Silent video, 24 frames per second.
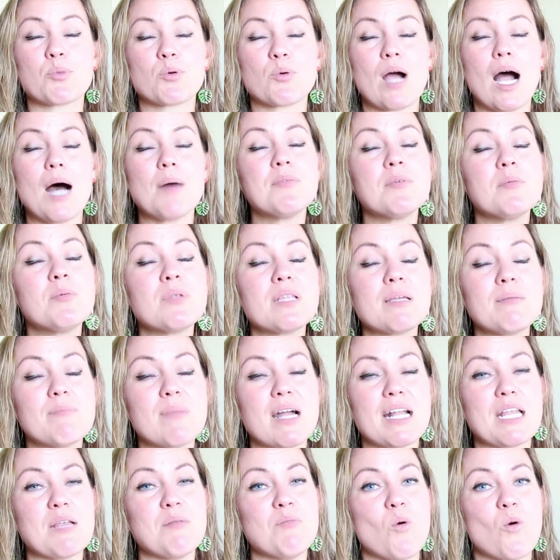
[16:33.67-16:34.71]
probably
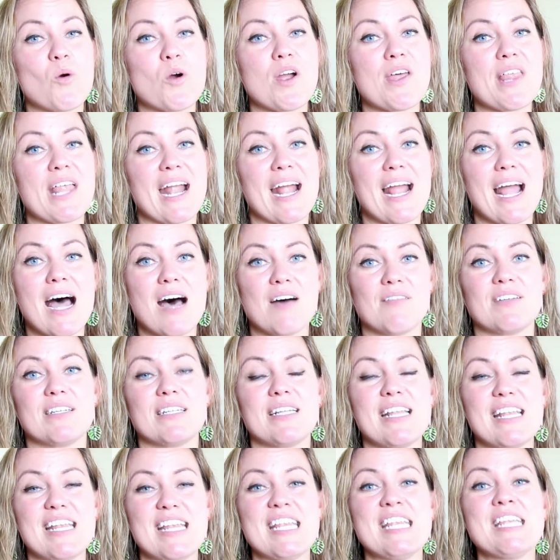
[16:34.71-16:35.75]
many more that I haven't
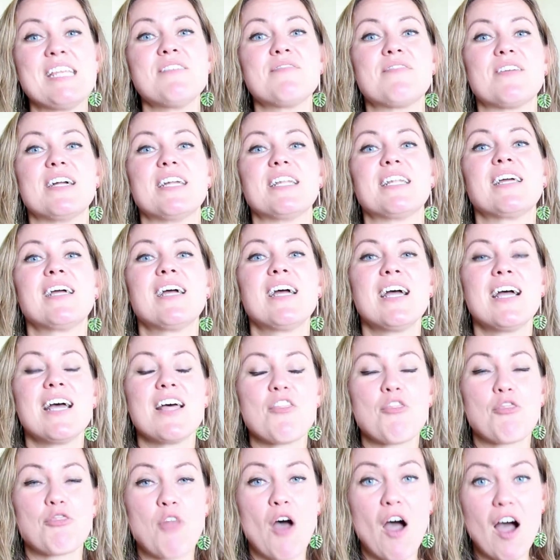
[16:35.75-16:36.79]
even
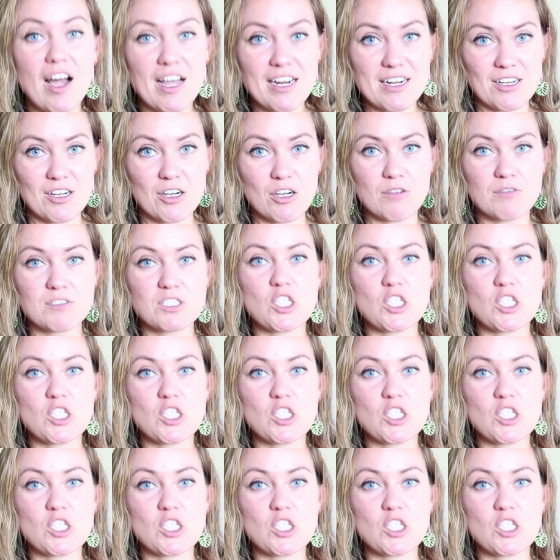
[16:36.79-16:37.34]
thought of.